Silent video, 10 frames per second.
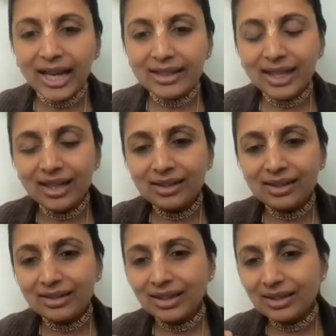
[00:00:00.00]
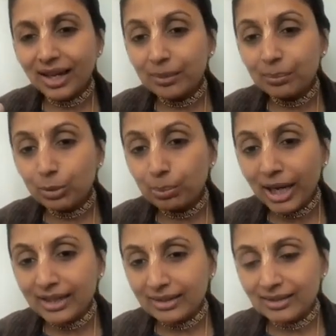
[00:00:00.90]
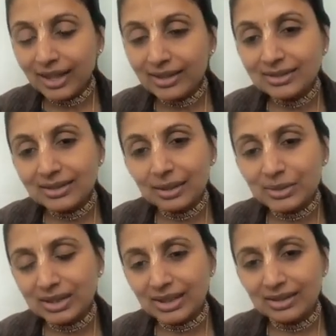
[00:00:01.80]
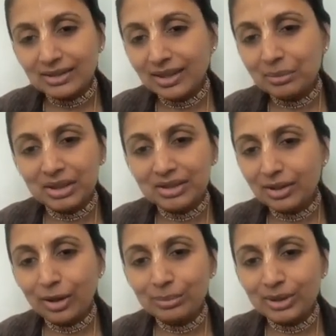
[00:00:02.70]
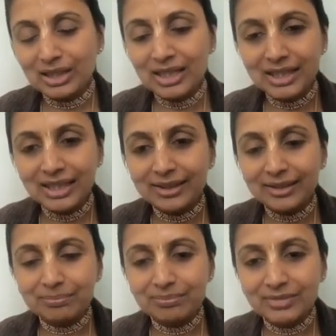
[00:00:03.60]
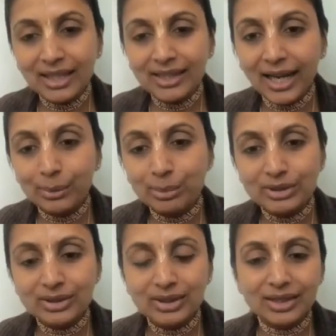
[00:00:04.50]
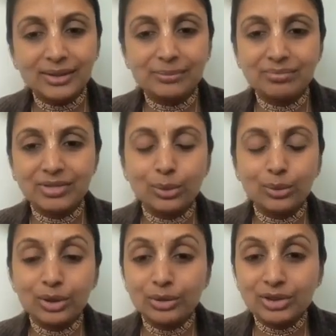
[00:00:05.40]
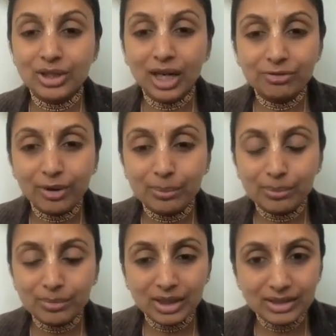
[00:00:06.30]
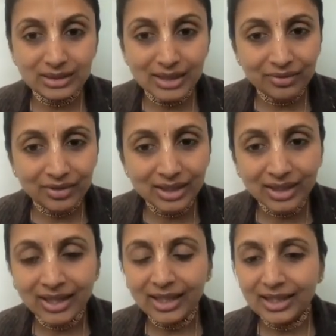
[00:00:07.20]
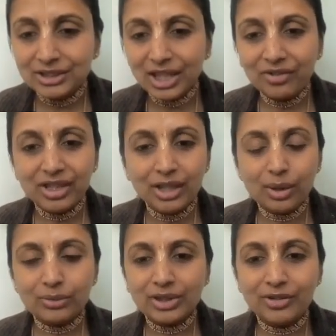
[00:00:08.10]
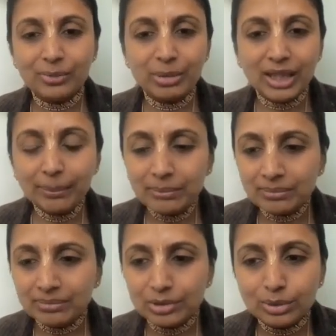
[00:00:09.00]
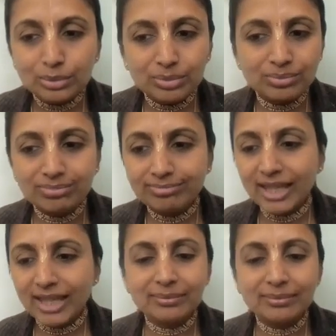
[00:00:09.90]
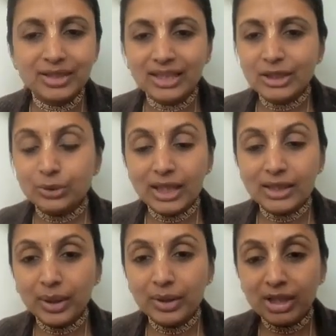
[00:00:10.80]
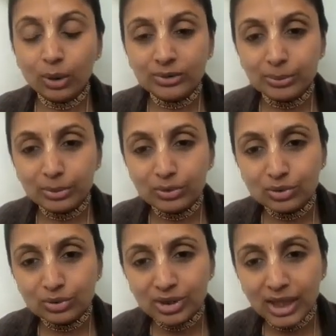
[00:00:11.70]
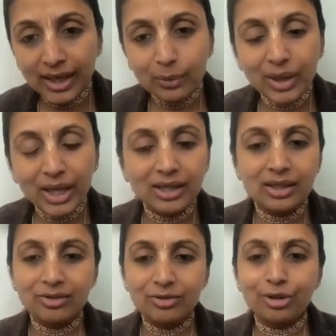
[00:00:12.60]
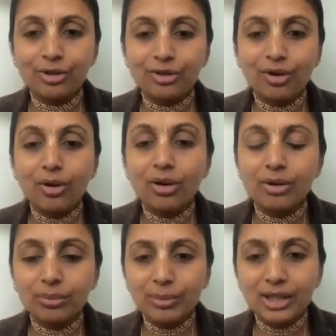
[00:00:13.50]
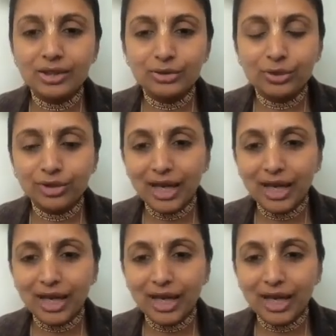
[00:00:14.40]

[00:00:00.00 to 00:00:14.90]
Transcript: And then the time to bed, that is Tamasic. I mean, obviously, that time is, it could start from 7 around 7 p.m. to, yeah. So that is why we are not supposed to stay awake for long periods of